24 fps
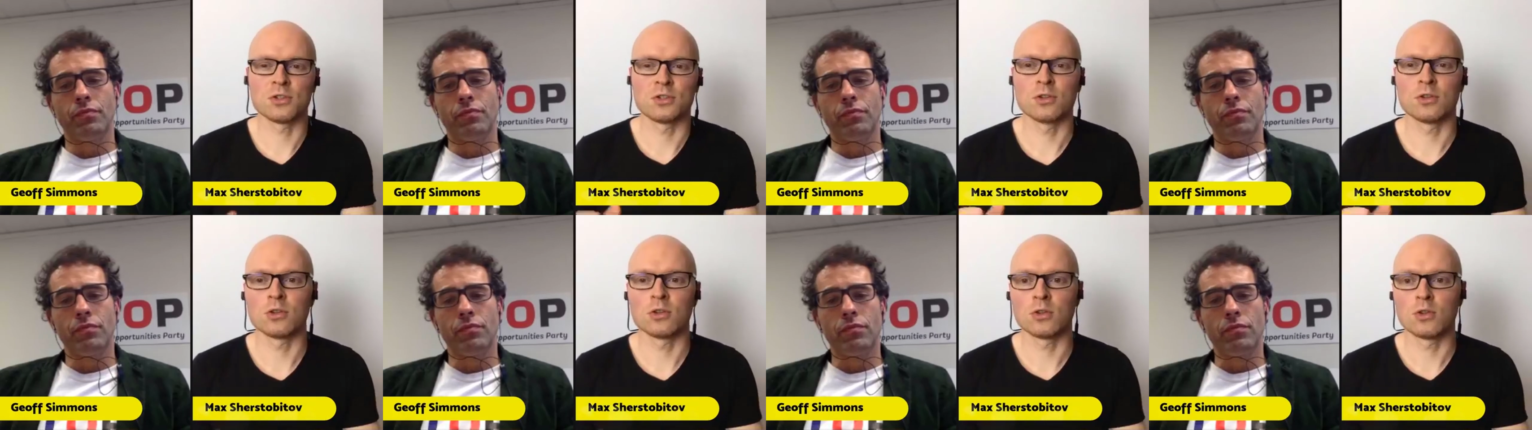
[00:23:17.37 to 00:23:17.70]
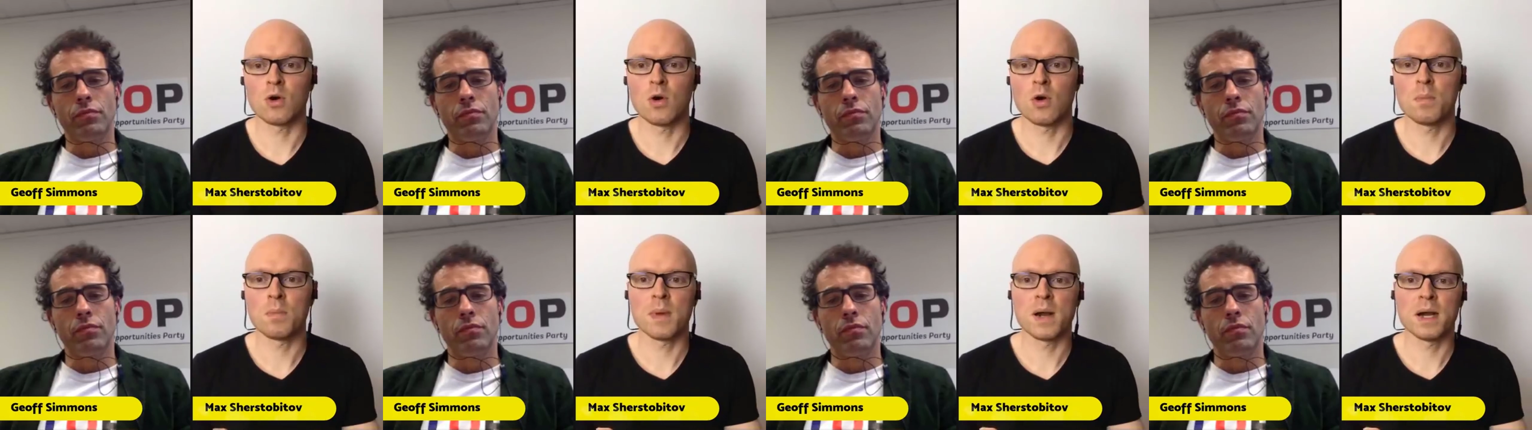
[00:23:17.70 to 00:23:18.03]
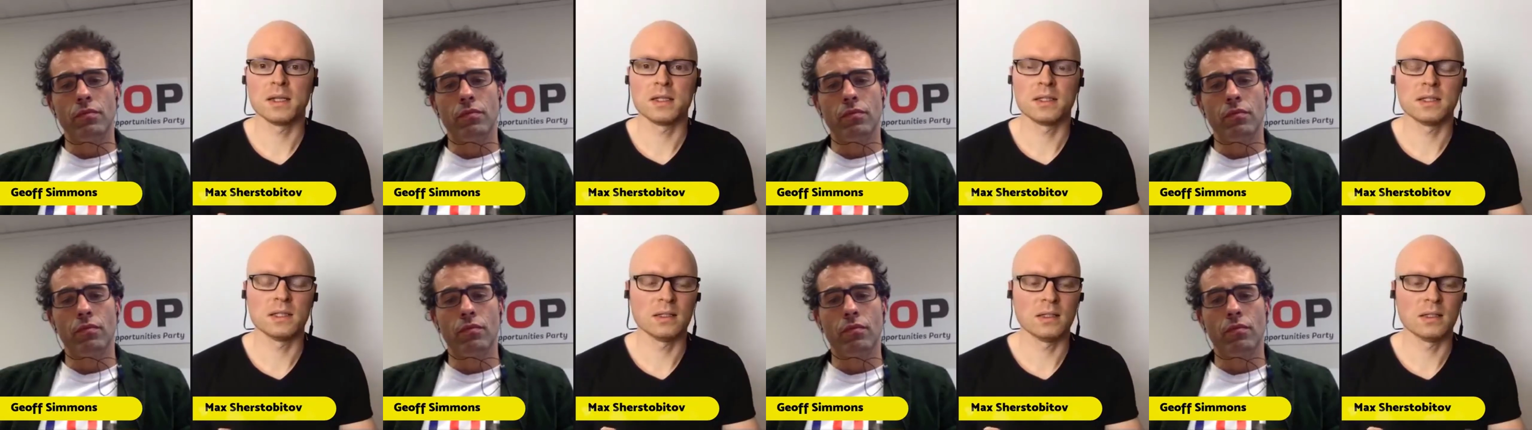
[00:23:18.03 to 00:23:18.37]
Speaker 1: just top
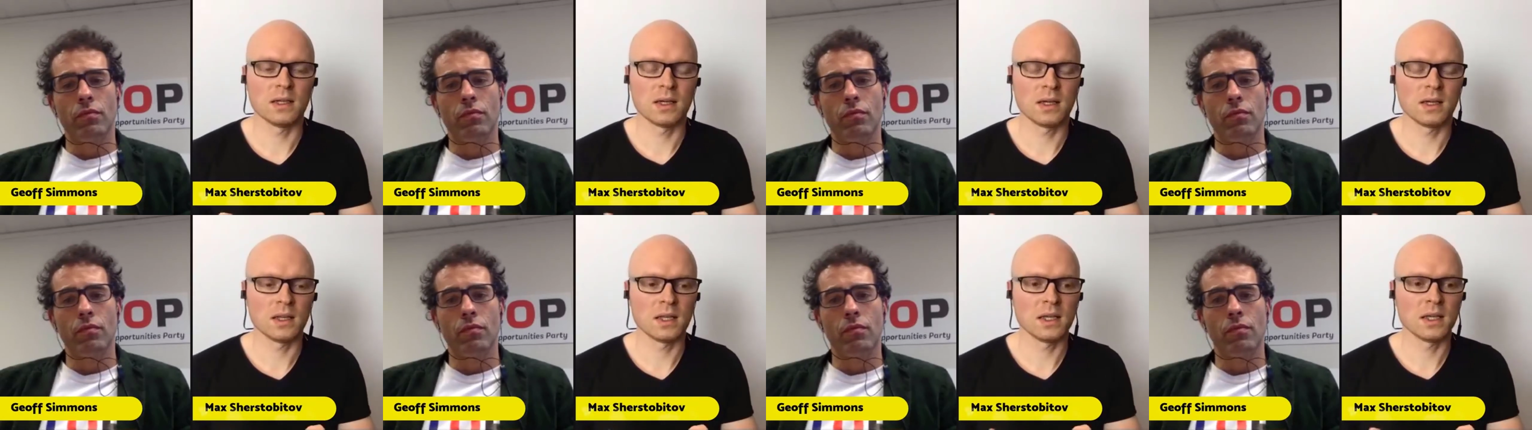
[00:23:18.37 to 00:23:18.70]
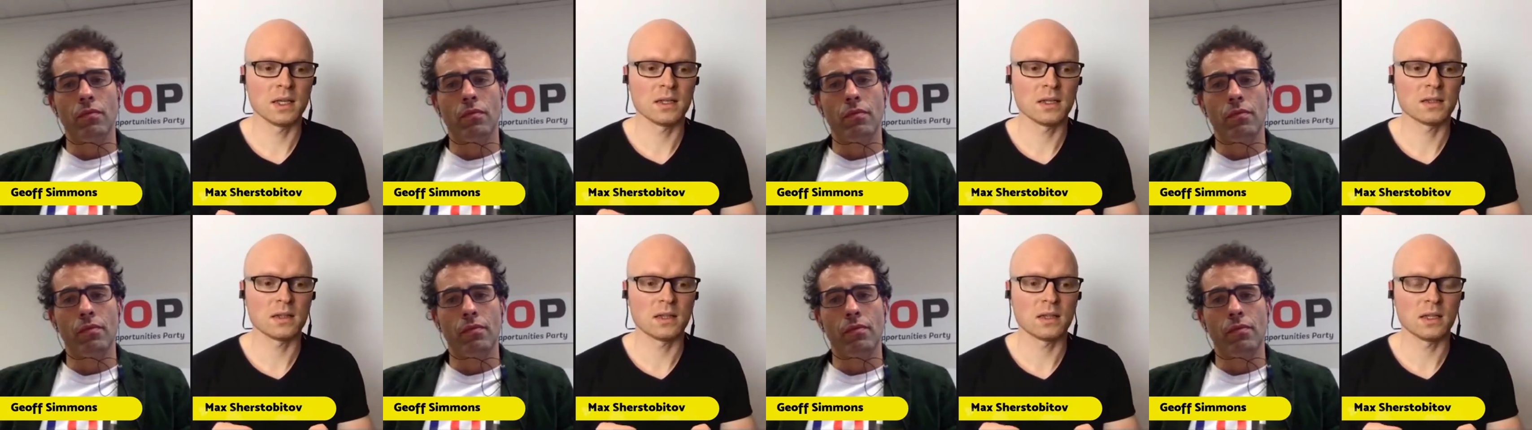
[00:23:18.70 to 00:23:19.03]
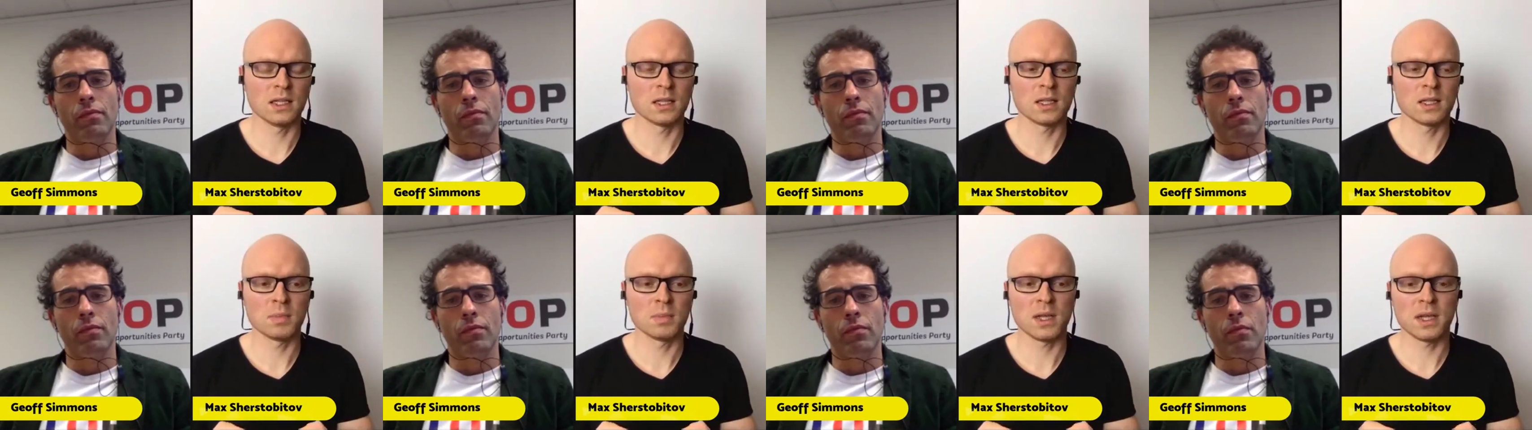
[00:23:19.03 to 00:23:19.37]
party, I think it,
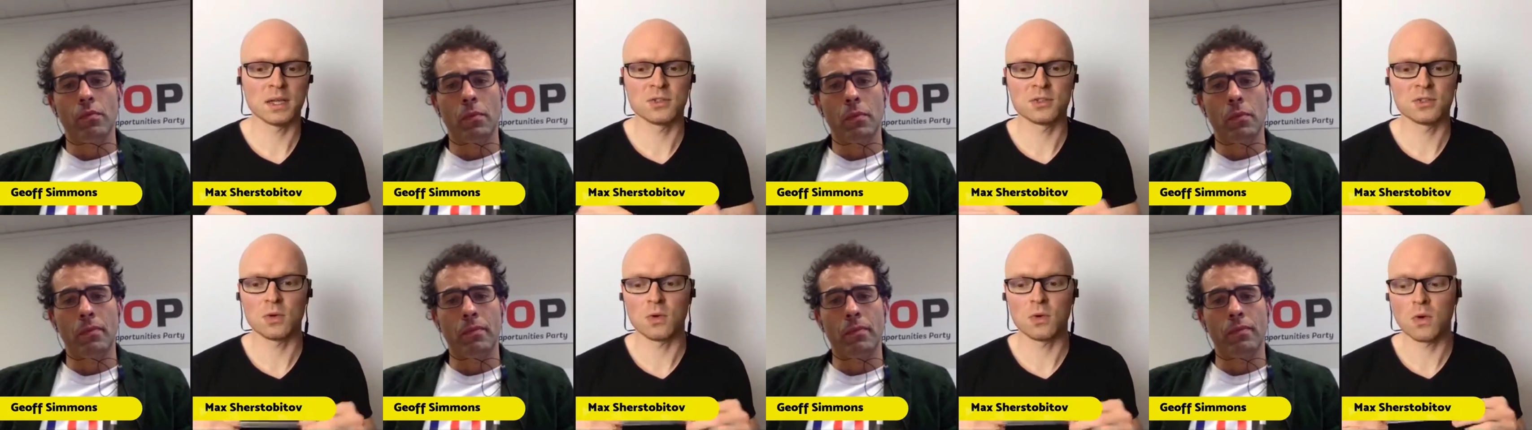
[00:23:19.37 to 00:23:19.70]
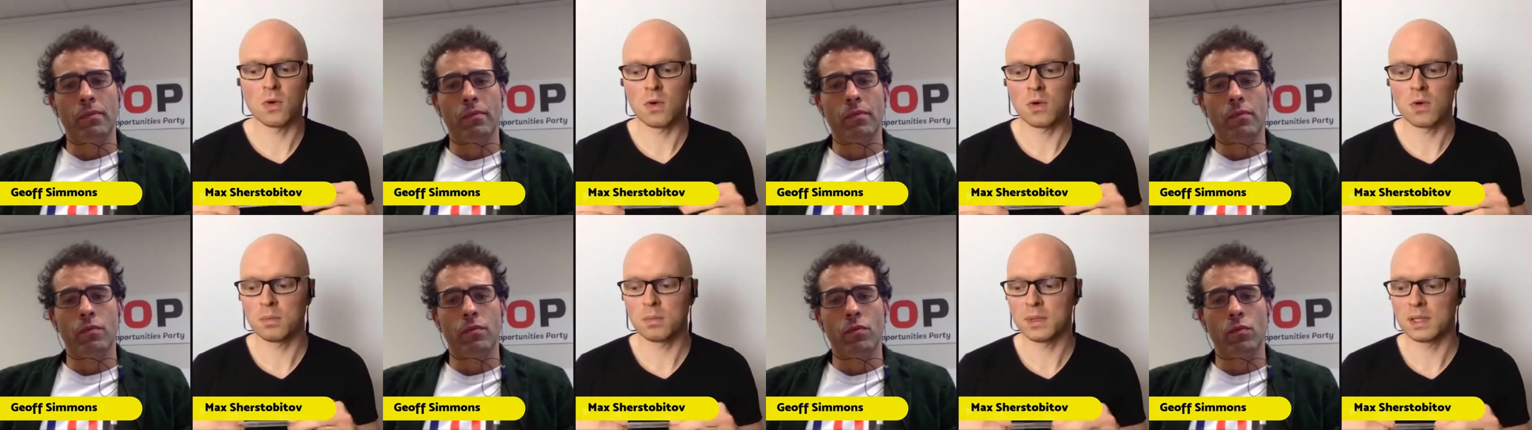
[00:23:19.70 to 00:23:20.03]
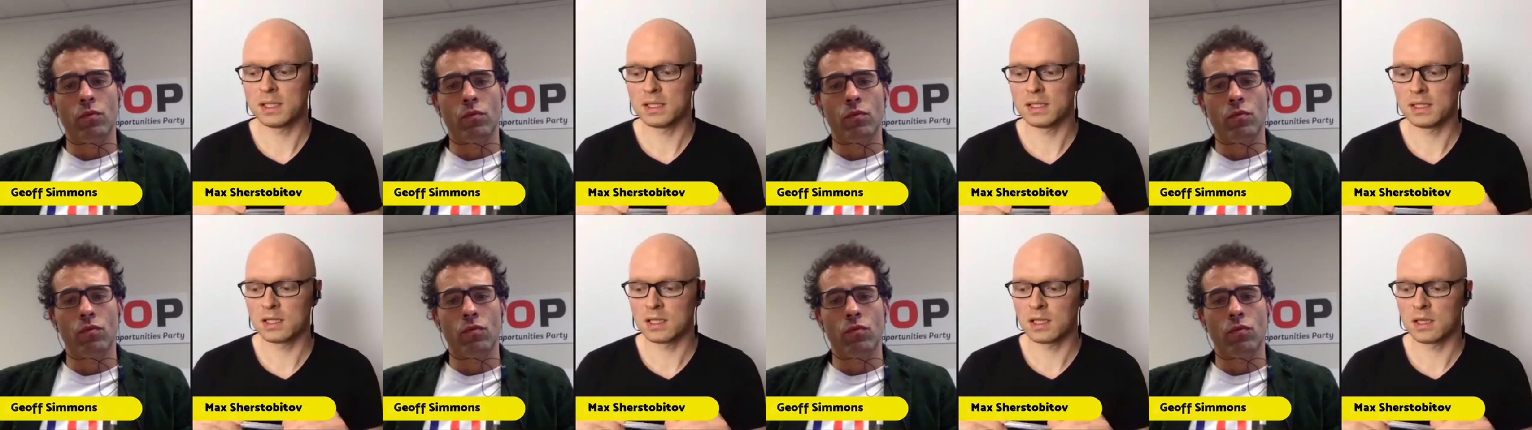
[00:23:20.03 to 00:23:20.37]
it applies to all
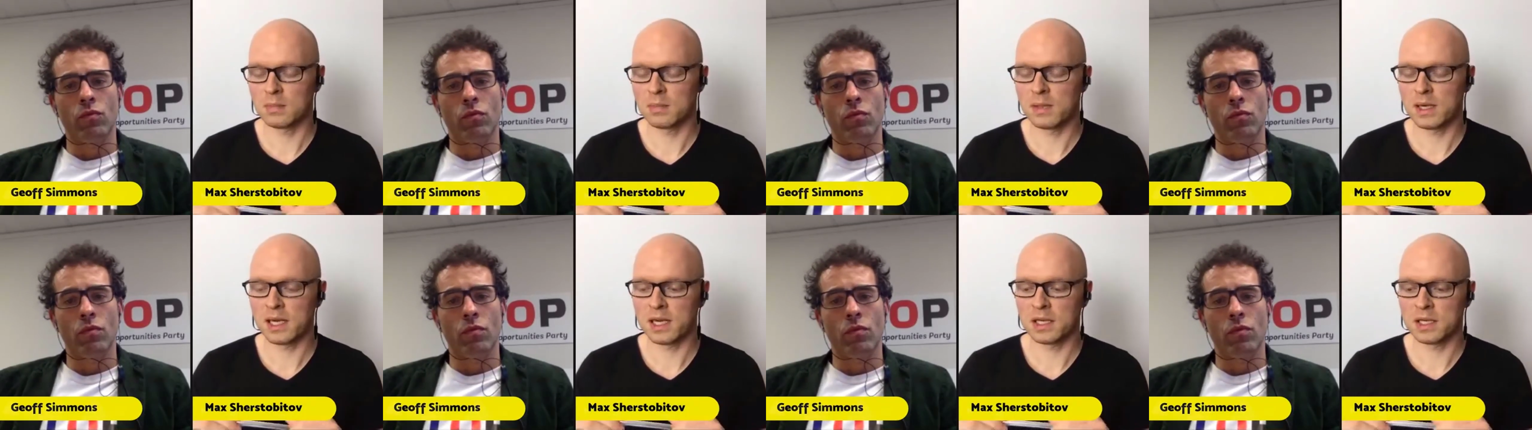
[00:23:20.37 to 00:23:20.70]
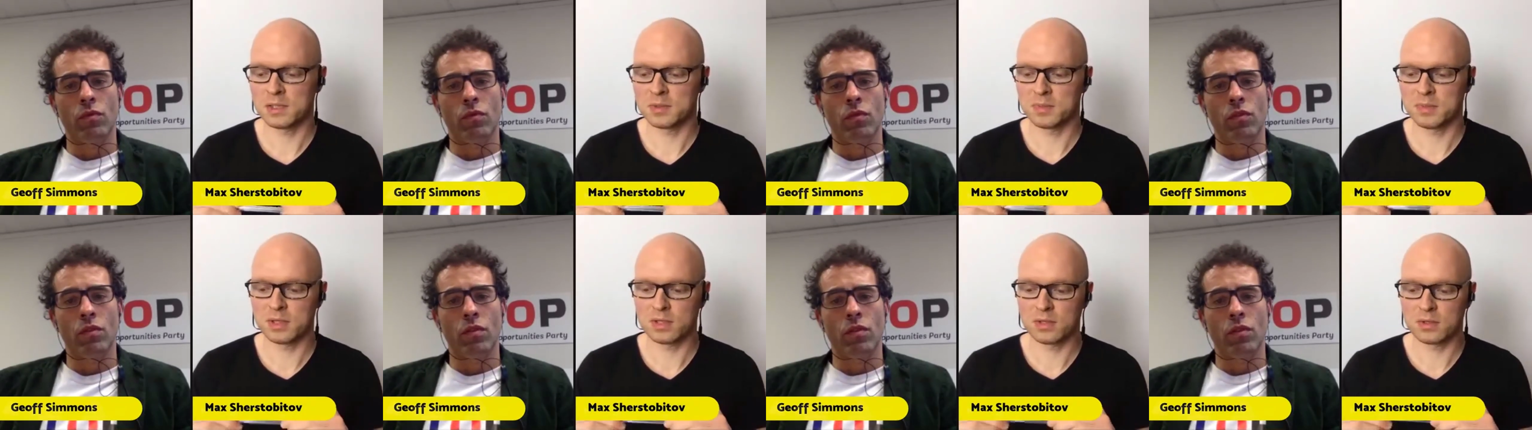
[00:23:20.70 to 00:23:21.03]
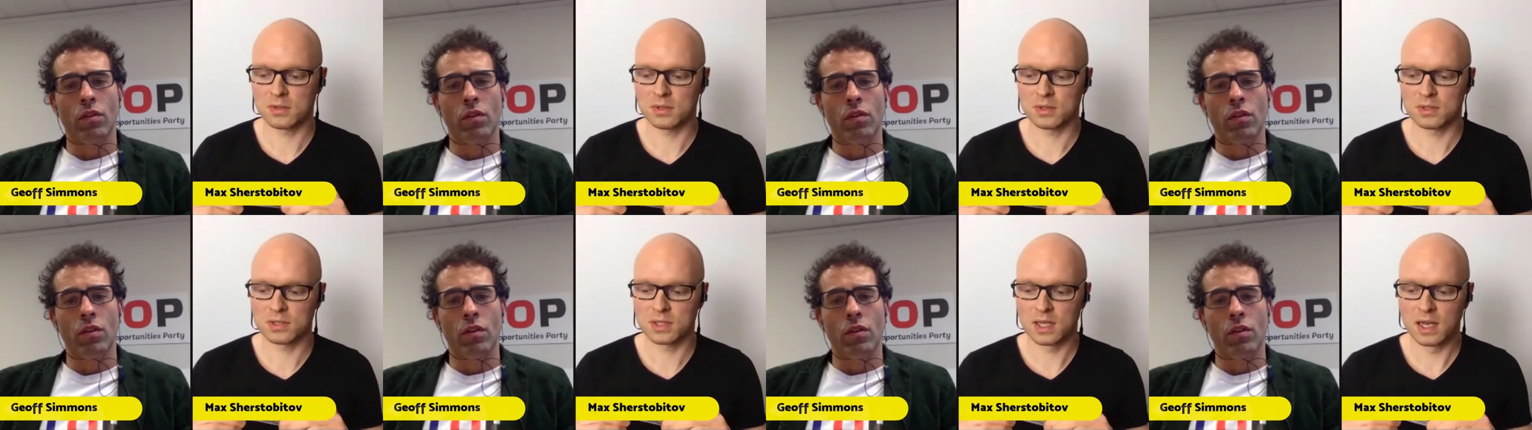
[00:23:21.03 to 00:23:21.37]
political parties
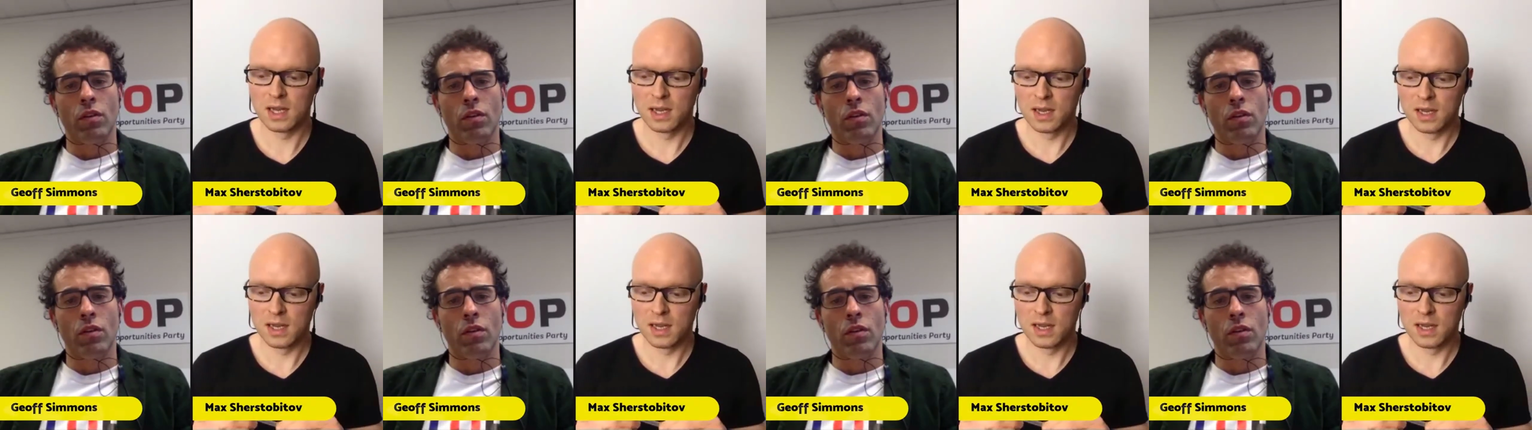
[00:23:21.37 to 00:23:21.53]
because